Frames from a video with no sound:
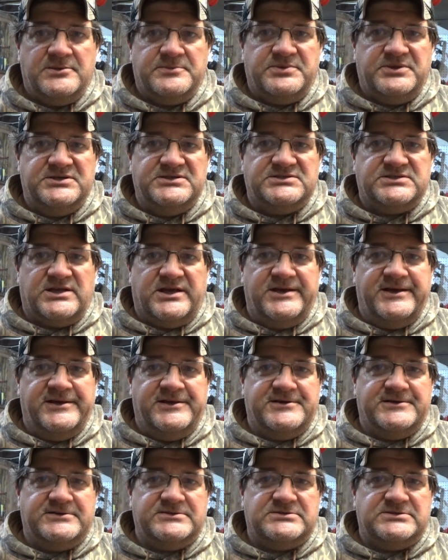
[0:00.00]
Please like,
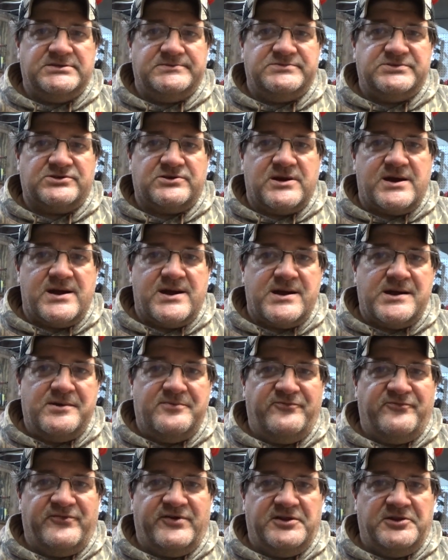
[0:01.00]
subscribe,
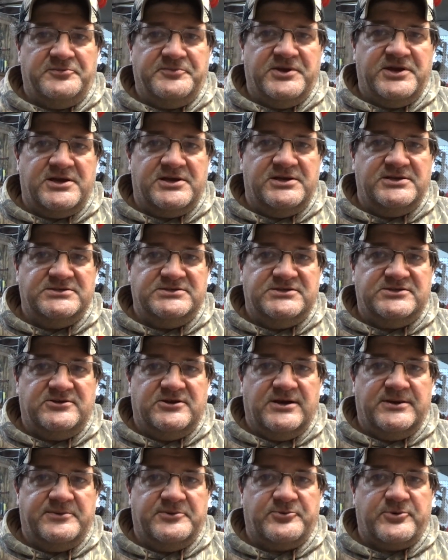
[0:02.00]
follow me on
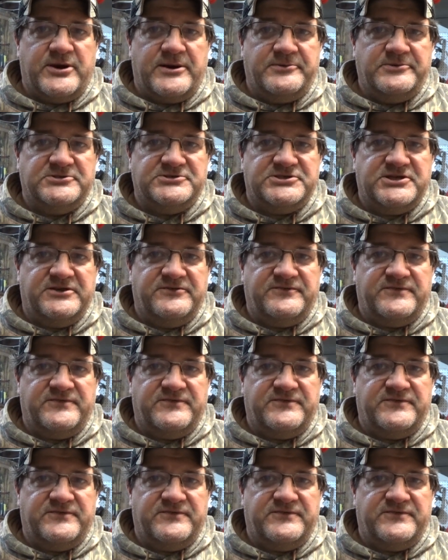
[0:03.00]
Instagram at Robert J.